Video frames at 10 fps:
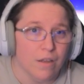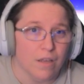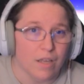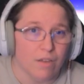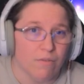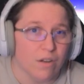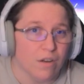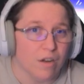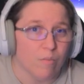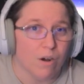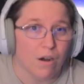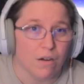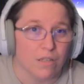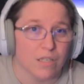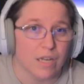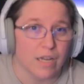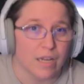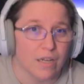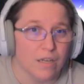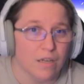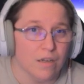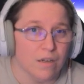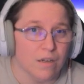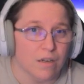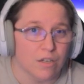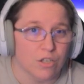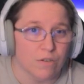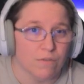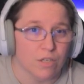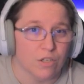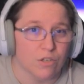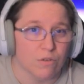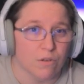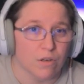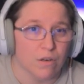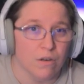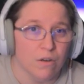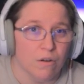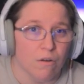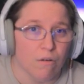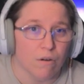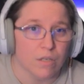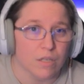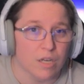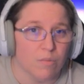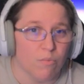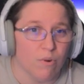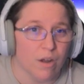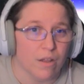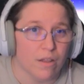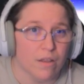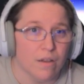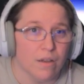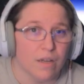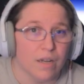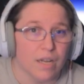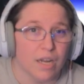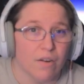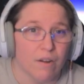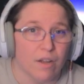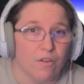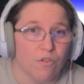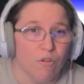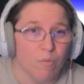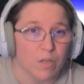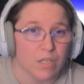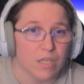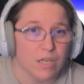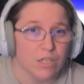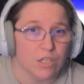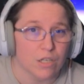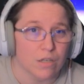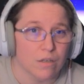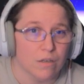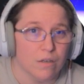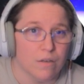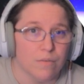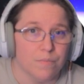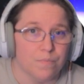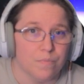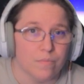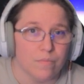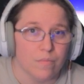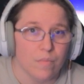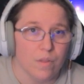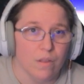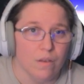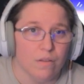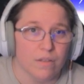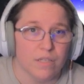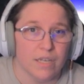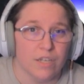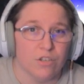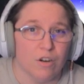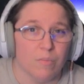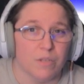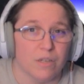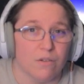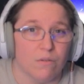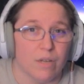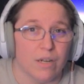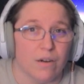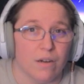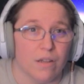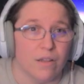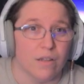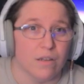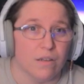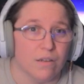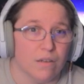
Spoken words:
even a paused hand, a shifted shoulder, or a delayed breath can carry enormous tension. The stay sharp signal later in the